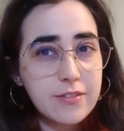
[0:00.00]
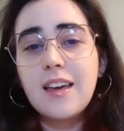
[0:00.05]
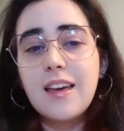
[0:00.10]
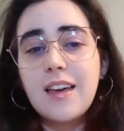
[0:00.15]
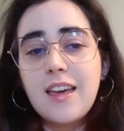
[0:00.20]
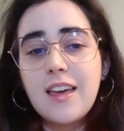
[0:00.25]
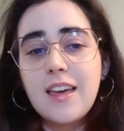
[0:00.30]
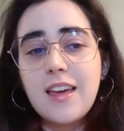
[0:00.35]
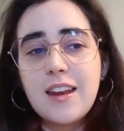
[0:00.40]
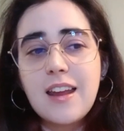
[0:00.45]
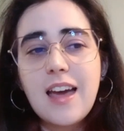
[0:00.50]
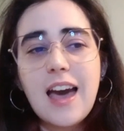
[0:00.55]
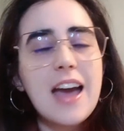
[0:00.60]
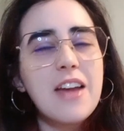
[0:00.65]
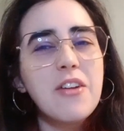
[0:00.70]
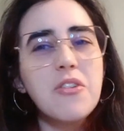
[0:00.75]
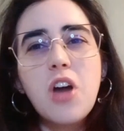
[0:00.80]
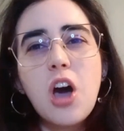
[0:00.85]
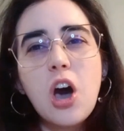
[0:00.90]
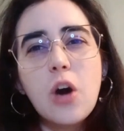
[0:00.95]
And I
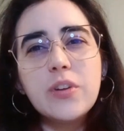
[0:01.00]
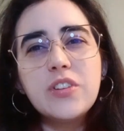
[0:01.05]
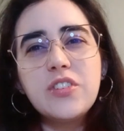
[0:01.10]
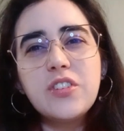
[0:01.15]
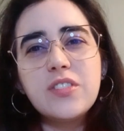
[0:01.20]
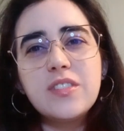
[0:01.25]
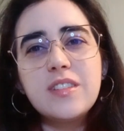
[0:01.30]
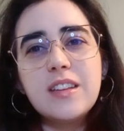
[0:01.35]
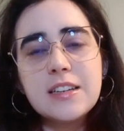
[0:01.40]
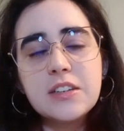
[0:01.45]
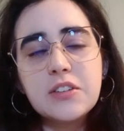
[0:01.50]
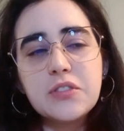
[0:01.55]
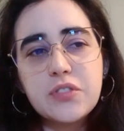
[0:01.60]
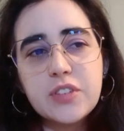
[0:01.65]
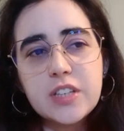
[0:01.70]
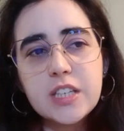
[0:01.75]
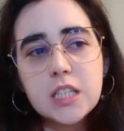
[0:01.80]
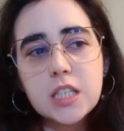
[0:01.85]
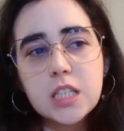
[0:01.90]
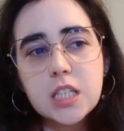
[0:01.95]
don't know, it just didn't
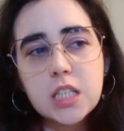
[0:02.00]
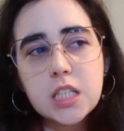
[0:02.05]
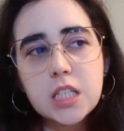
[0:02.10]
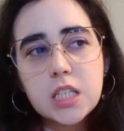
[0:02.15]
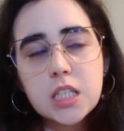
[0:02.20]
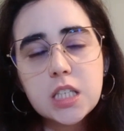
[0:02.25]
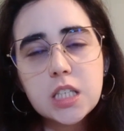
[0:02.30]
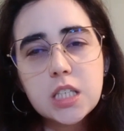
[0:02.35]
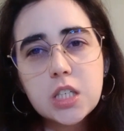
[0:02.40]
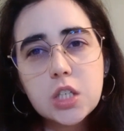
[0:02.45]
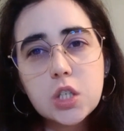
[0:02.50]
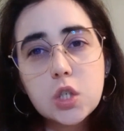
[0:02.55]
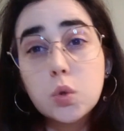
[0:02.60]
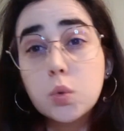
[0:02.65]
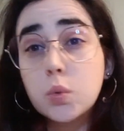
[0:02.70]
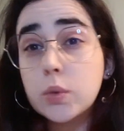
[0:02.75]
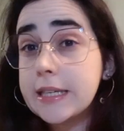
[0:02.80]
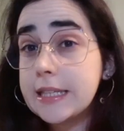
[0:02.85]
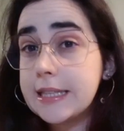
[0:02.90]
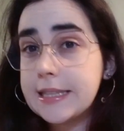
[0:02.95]
feel
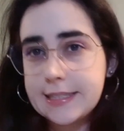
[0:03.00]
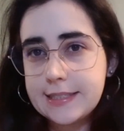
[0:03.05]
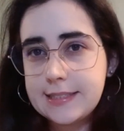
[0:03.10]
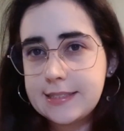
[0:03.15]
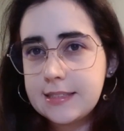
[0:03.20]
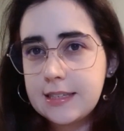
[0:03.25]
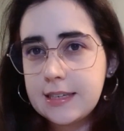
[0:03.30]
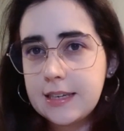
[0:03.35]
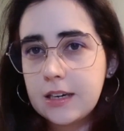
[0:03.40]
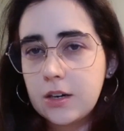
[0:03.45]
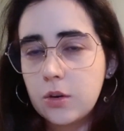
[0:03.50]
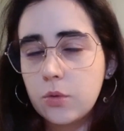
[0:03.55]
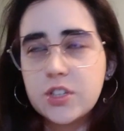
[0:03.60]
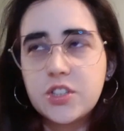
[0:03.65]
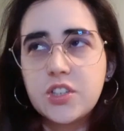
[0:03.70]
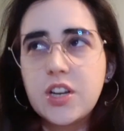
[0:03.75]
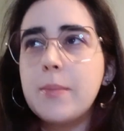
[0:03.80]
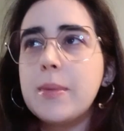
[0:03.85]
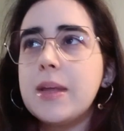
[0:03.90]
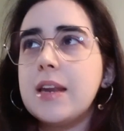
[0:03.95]
realistic,
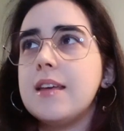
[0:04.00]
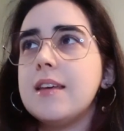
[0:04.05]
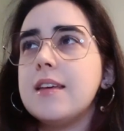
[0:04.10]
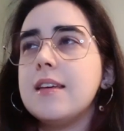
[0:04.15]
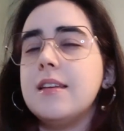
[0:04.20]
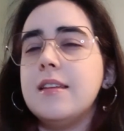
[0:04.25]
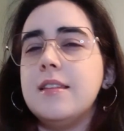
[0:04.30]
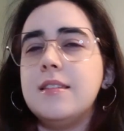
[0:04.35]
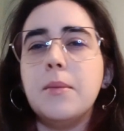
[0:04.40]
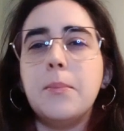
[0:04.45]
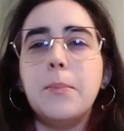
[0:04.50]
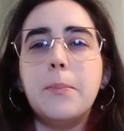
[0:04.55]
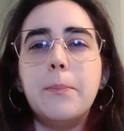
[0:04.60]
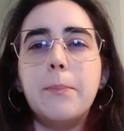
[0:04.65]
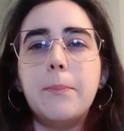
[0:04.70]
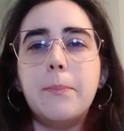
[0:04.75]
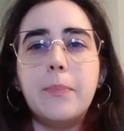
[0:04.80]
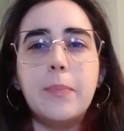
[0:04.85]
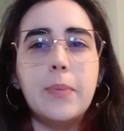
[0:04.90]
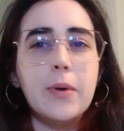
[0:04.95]
which I mean, is a
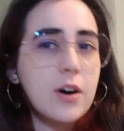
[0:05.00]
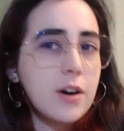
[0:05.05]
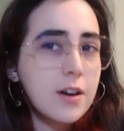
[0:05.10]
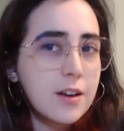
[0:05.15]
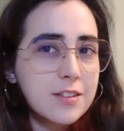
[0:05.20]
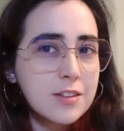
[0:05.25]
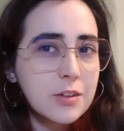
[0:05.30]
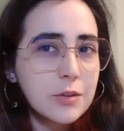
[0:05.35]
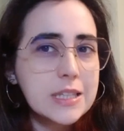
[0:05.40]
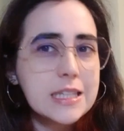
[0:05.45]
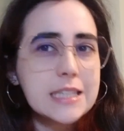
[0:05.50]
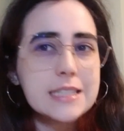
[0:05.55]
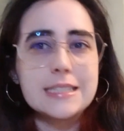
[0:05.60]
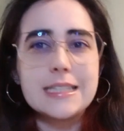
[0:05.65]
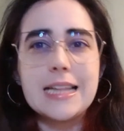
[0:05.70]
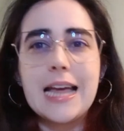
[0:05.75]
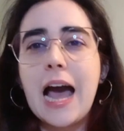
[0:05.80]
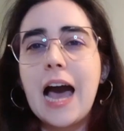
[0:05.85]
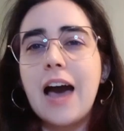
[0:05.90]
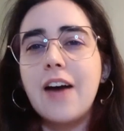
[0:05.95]
book, so it doesn't
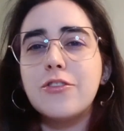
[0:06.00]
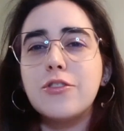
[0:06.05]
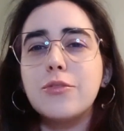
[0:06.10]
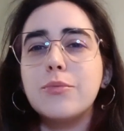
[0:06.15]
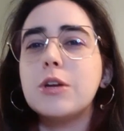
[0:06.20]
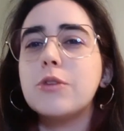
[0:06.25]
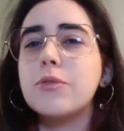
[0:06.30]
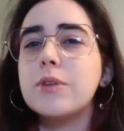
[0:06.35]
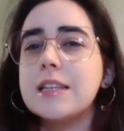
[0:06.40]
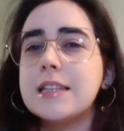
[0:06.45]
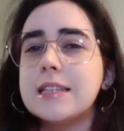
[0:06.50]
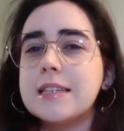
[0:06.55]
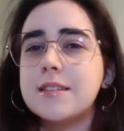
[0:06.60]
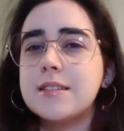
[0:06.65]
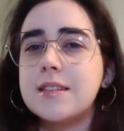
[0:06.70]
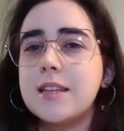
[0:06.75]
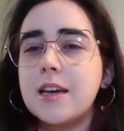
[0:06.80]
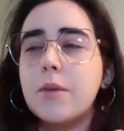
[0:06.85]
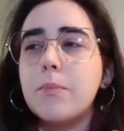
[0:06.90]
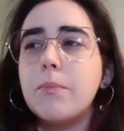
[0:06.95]
have to be
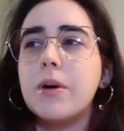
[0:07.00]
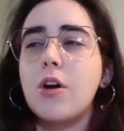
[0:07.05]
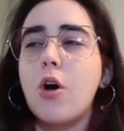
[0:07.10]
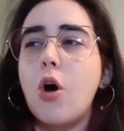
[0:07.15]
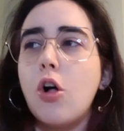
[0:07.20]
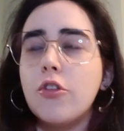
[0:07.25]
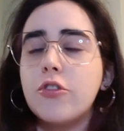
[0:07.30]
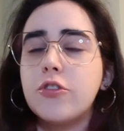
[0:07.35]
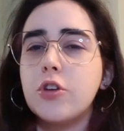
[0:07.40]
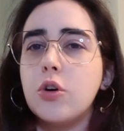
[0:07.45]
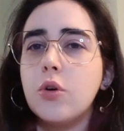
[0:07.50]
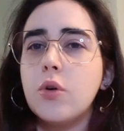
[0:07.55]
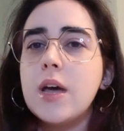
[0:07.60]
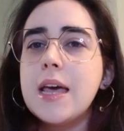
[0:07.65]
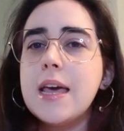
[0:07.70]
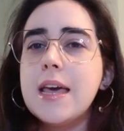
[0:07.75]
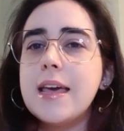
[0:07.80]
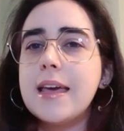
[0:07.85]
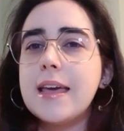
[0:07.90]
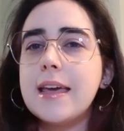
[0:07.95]
realistic, but also
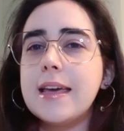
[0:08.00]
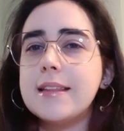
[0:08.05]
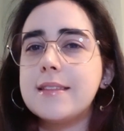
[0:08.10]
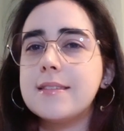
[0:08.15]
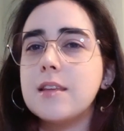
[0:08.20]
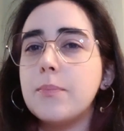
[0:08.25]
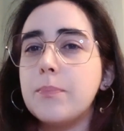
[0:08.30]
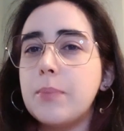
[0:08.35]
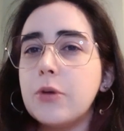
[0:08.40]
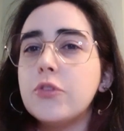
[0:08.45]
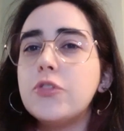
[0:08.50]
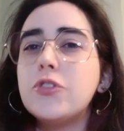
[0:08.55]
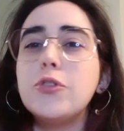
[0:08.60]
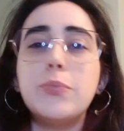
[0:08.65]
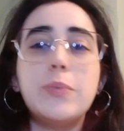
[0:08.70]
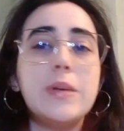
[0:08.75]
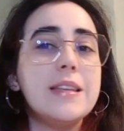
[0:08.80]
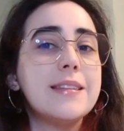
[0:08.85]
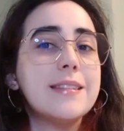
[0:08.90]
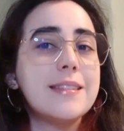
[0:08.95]
it's supposed to
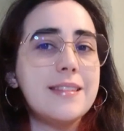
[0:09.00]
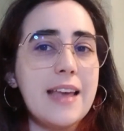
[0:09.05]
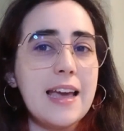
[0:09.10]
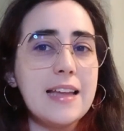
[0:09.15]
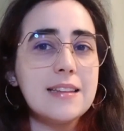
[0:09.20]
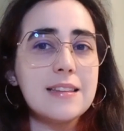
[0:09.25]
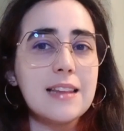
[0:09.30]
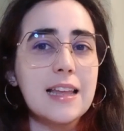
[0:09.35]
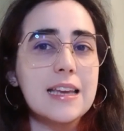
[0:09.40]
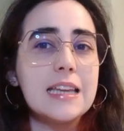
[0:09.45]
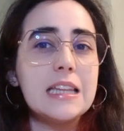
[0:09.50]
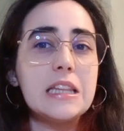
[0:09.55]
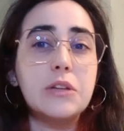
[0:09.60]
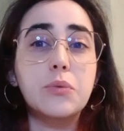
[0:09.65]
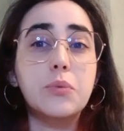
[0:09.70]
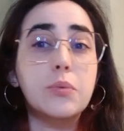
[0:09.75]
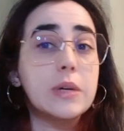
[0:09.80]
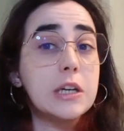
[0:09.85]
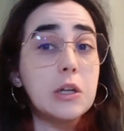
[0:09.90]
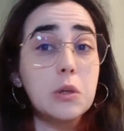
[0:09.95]
be set like in the
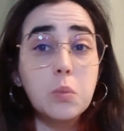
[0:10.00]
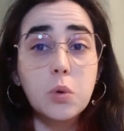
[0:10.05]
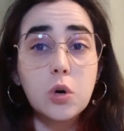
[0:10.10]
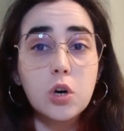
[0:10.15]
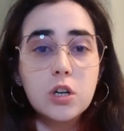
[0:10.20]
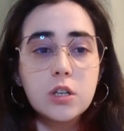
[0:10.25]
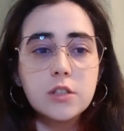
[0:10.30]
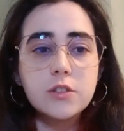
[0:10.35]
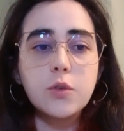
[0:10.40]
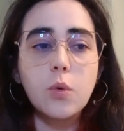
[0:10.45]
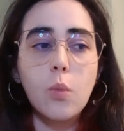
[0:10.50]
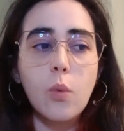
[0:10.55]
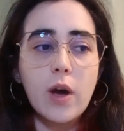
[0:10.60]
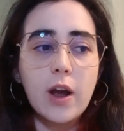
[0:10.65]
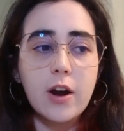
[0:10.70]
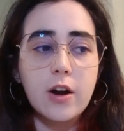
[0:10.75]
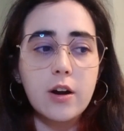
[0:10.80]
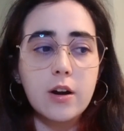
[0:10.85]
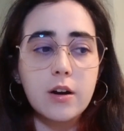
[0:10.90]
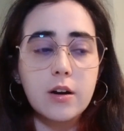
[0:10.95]
real world
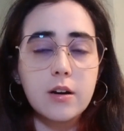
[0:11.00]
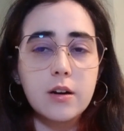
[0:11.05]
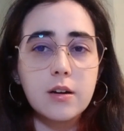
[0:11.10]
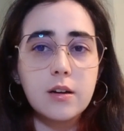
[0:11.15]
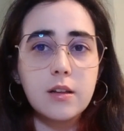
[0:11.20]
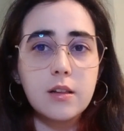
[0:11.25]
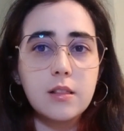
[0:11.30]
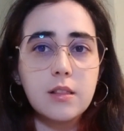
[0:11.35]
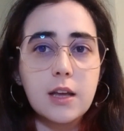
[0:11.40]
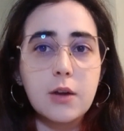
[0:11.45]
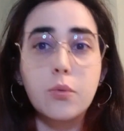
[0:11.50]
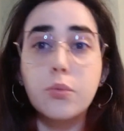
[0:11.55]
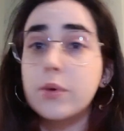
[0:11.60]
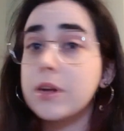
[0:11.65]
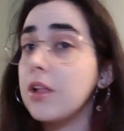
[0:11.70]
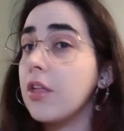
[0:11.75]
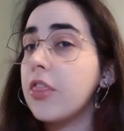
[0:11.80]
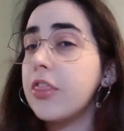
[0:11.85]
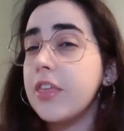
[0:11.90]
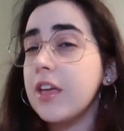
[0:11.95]
where like
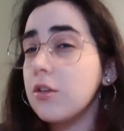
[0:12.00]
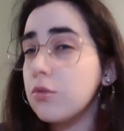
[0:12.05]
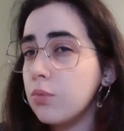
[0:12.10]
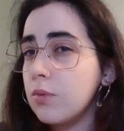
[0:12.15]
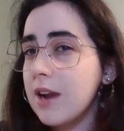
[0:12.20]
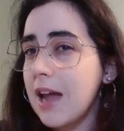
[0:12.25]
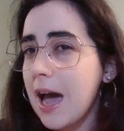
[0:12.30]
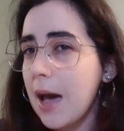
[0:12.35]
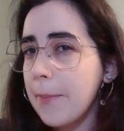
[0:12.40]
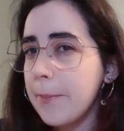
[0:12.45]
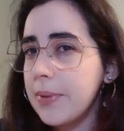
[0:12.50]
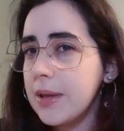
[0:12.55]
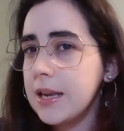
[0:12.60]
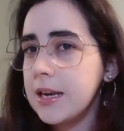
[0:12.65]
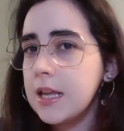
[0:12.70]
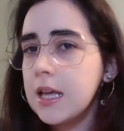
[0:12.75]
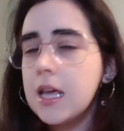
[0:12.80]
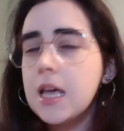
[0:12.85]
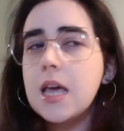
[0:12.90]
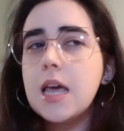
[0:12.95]
real things would
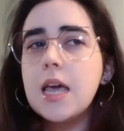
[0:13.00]
happen.